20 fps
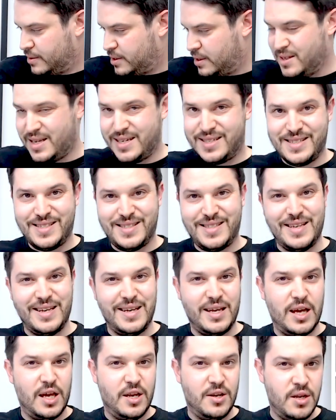And this is
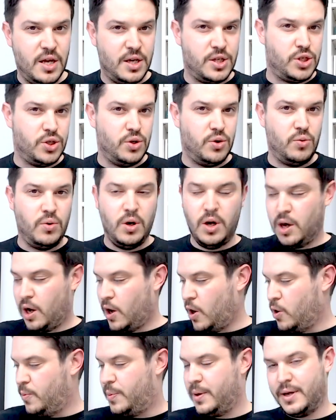the initial
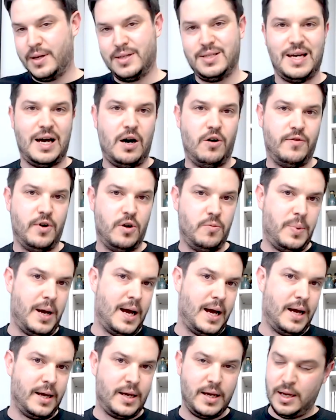opening salvo
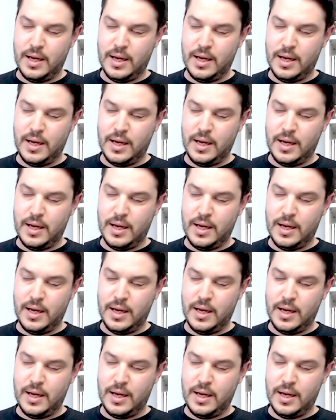pack,